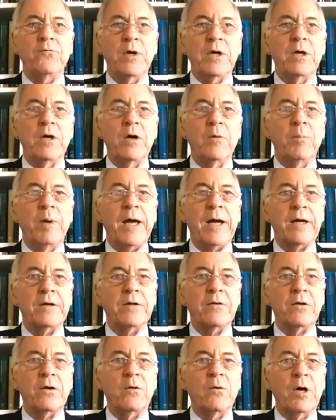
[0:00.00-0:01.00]
if we go
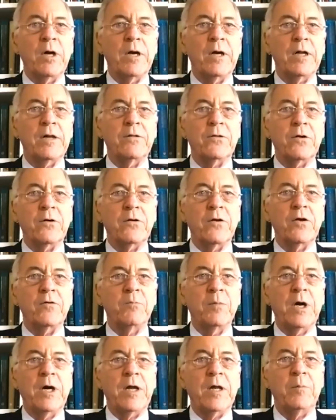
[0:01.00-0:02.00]
back to the quantity theory
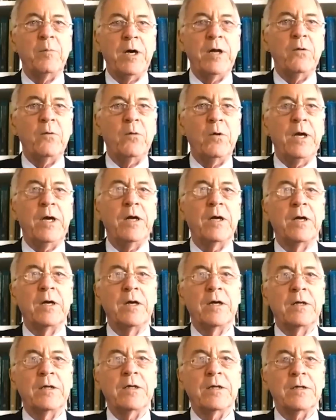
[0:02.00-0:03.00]
of money, by the way,
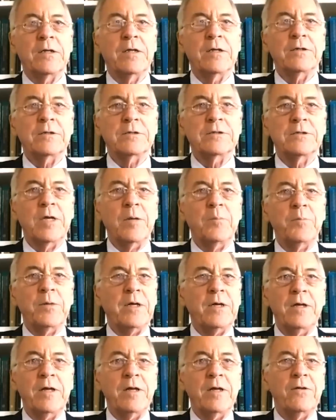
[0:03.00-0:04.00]
th- this is
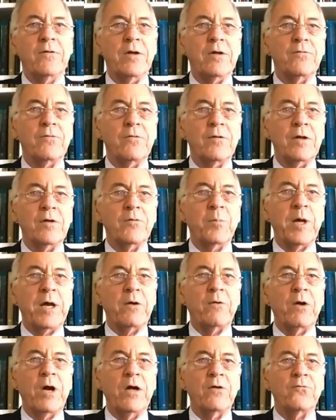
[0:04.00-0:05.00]
something that it's, it's
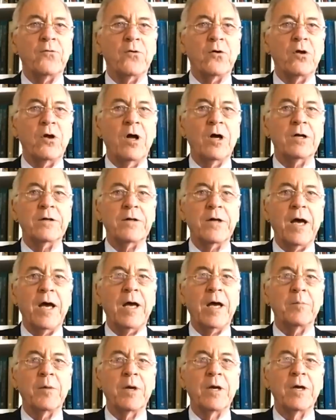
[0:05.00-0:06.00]
been around for a long
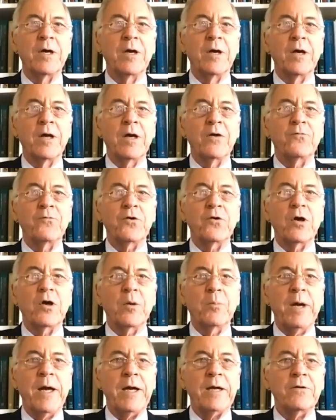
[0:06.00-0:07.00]
time. If you
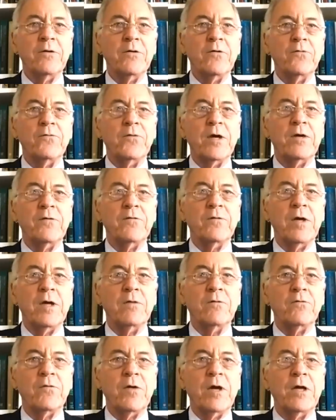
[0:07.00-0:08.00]
go back to the
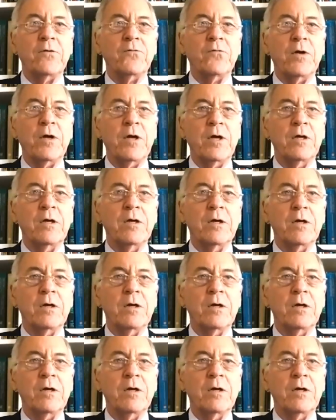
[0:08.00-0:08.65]
16th century,